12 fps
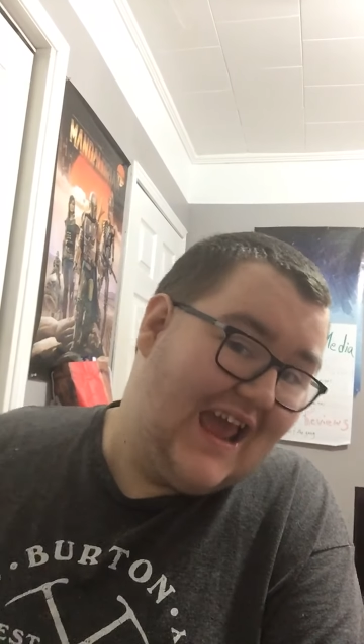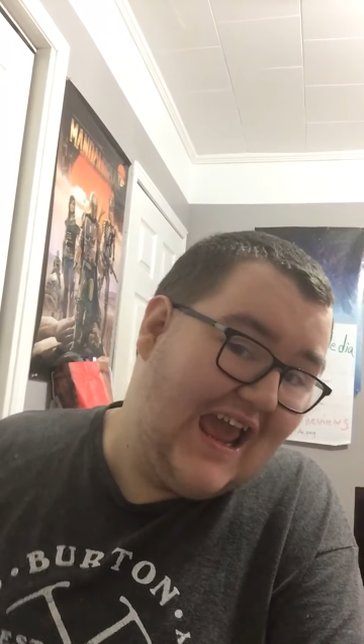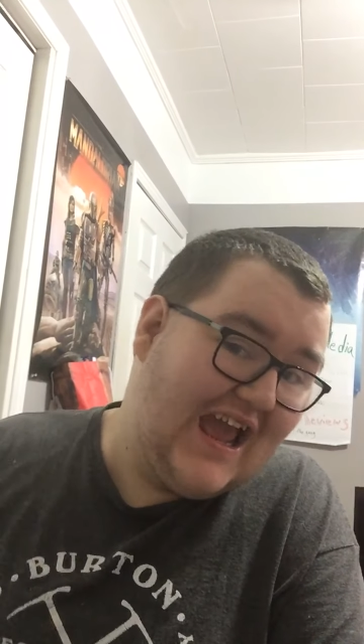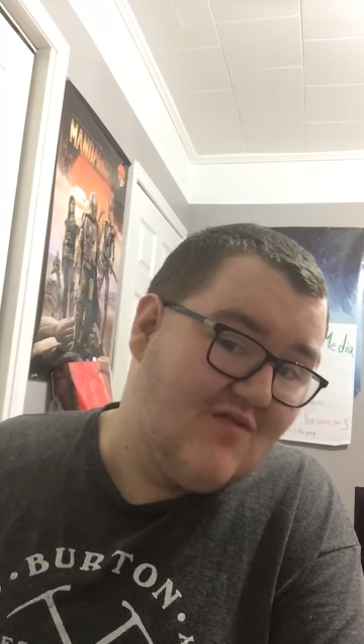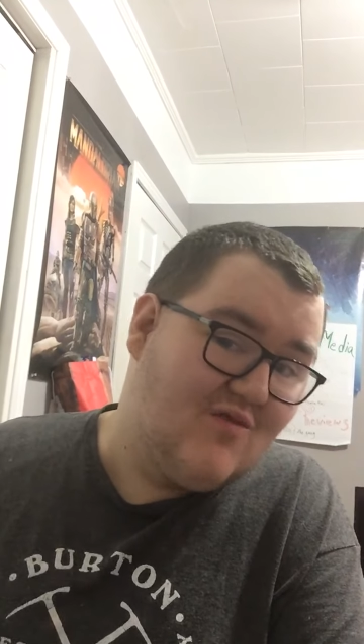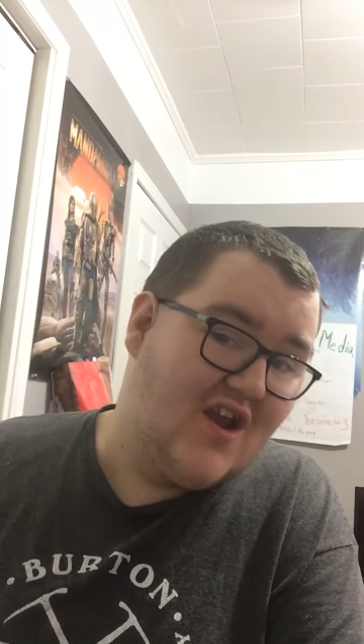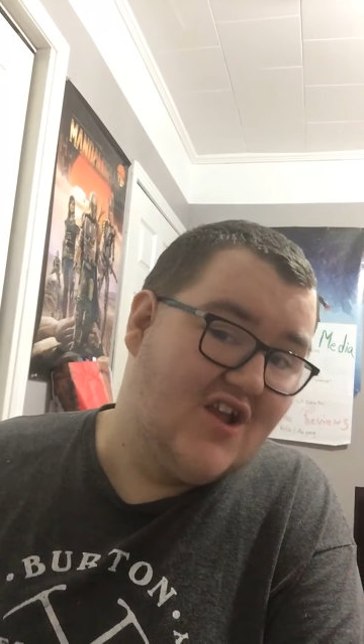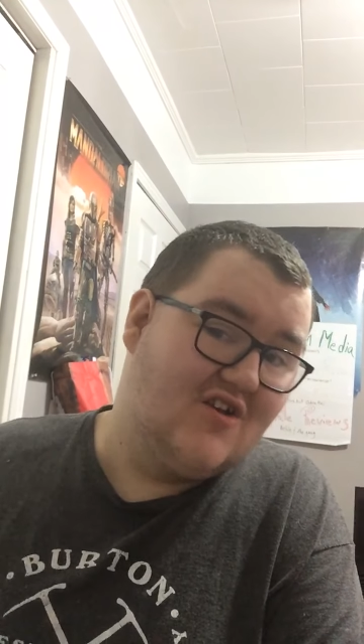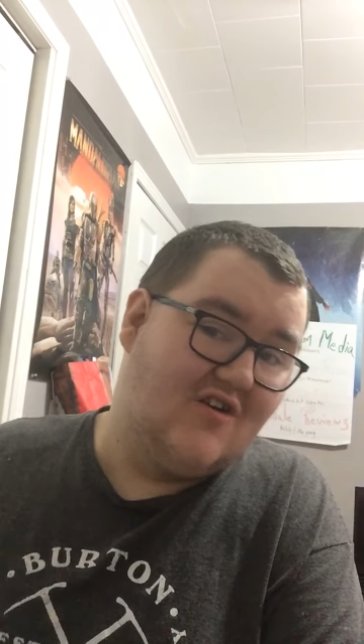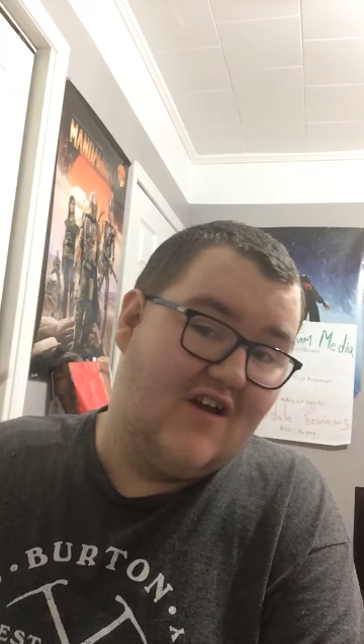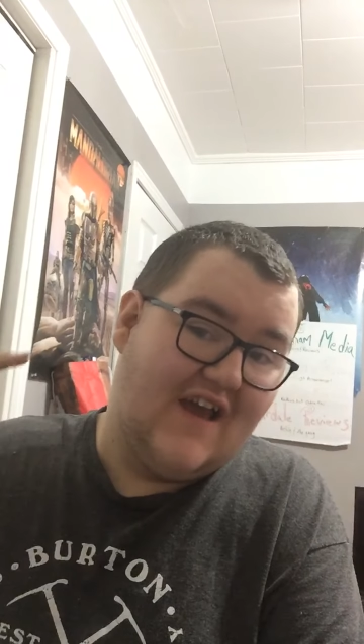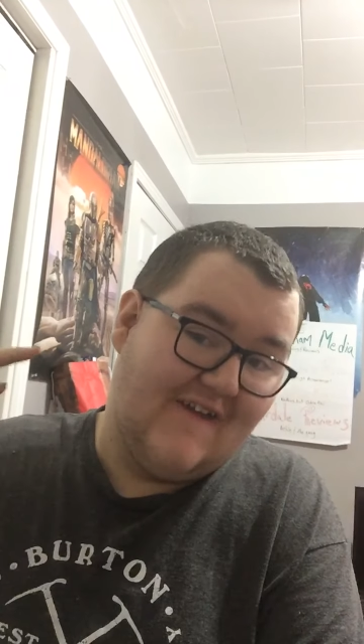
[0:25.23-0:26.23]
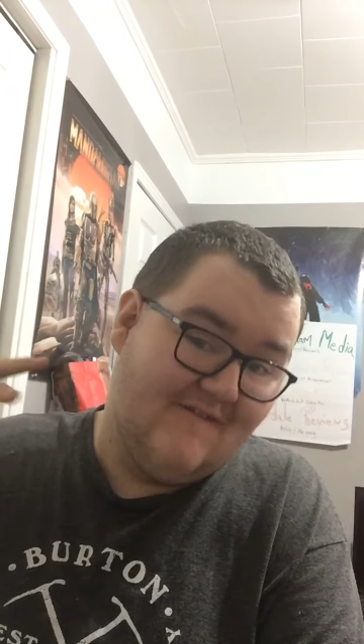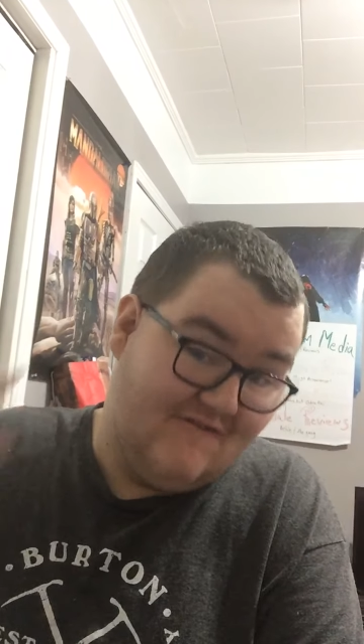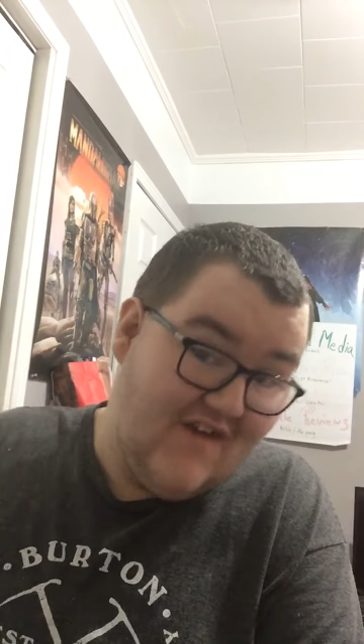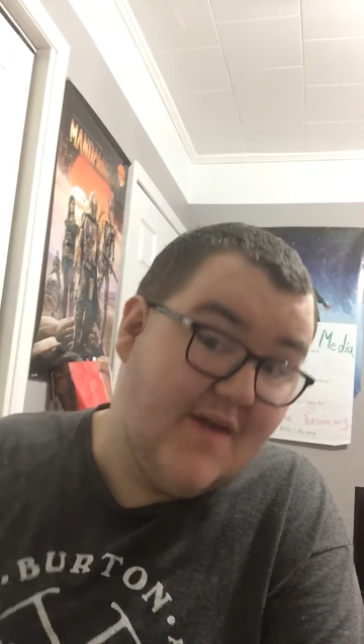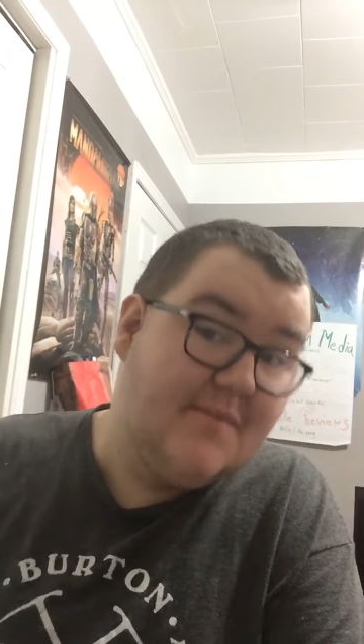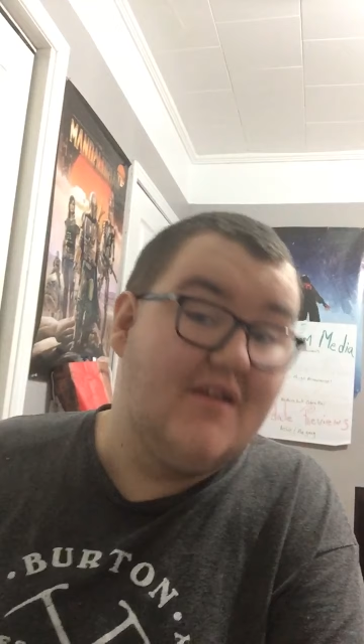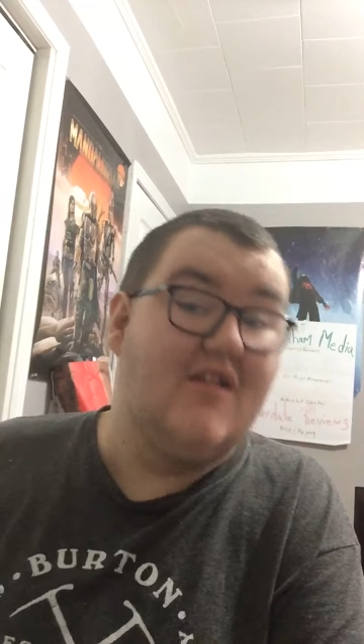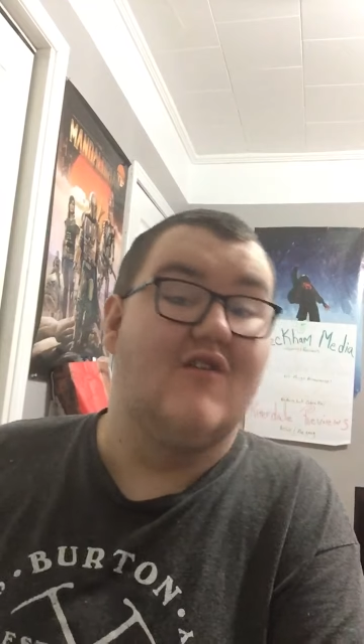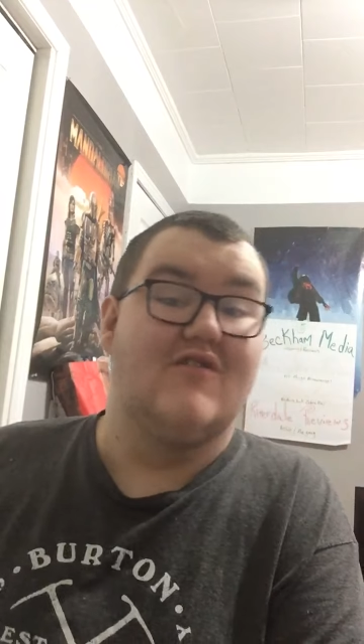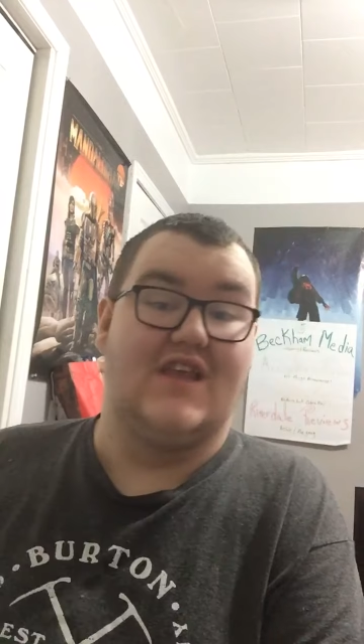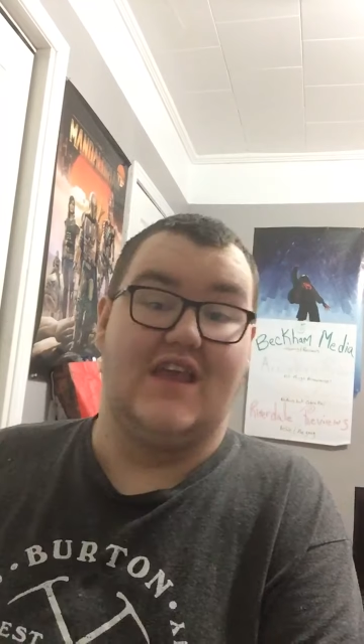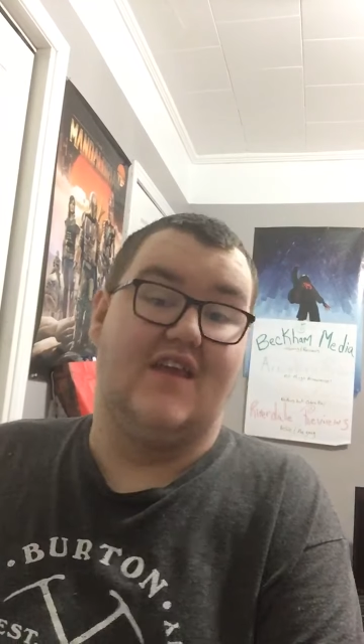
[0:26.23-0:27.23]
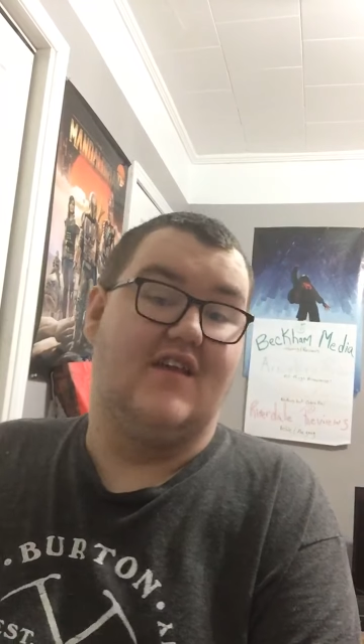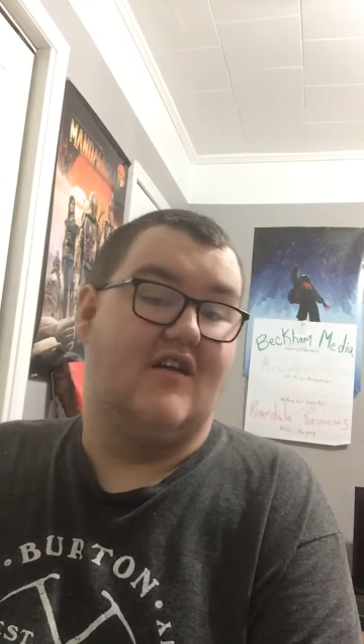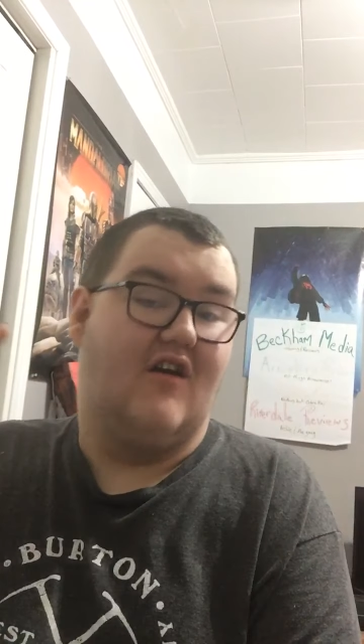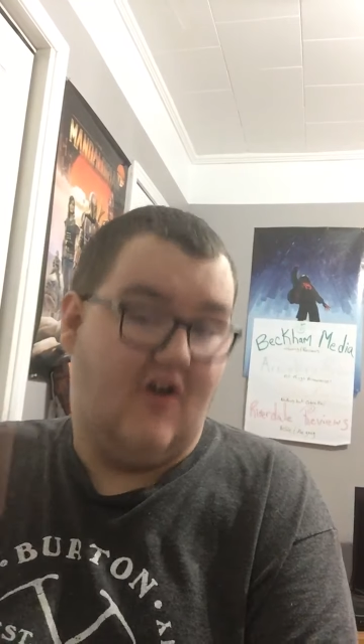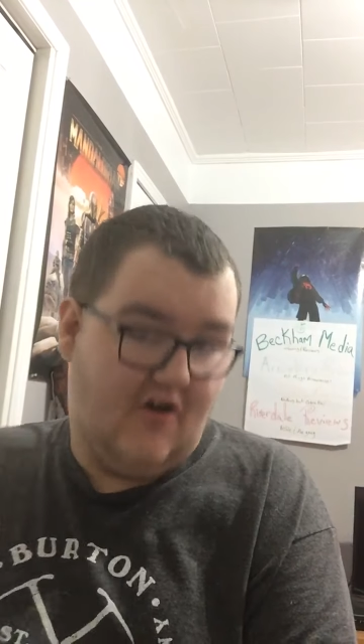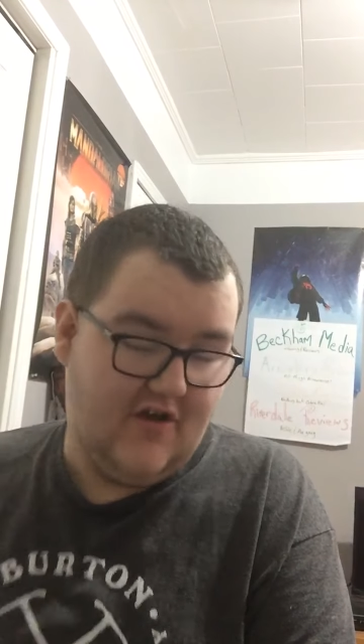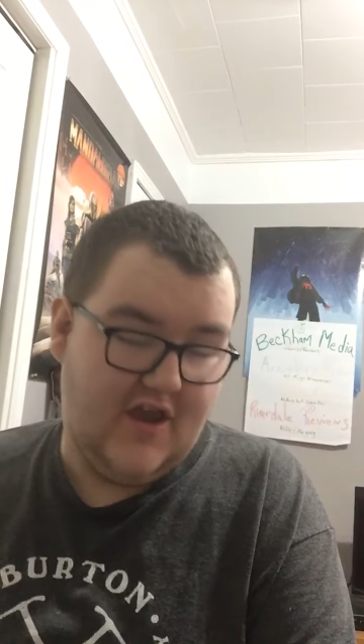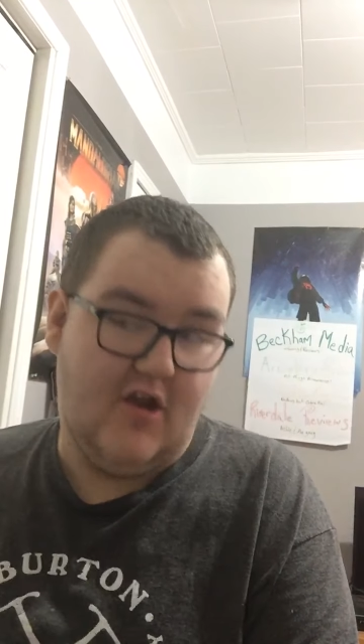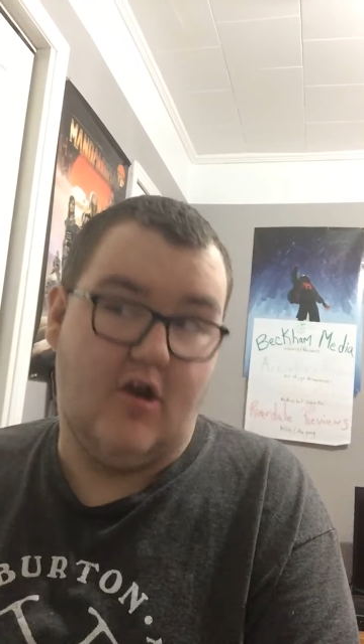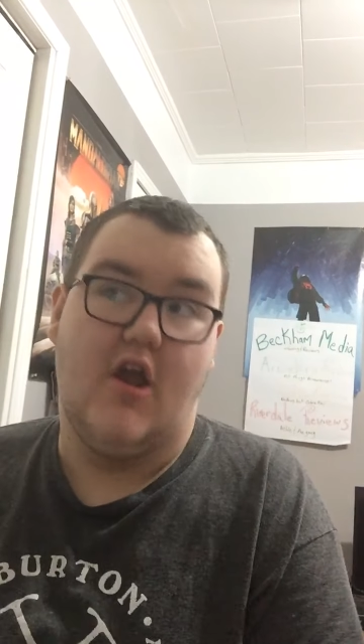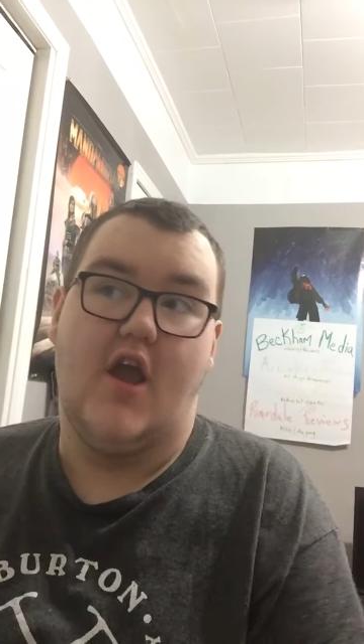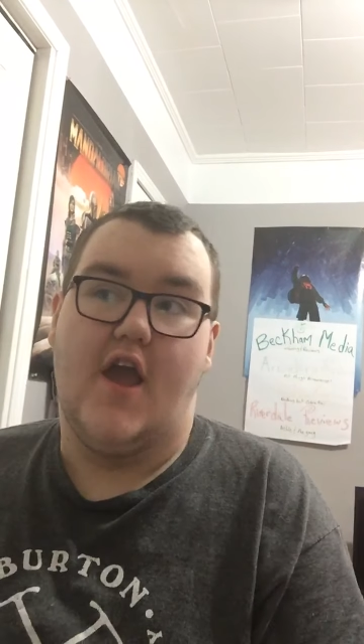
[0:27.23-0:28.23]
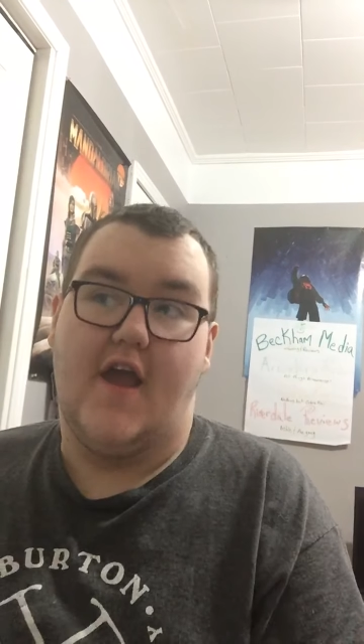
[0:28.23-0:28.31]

Ian Randall, and Van McNulty all here.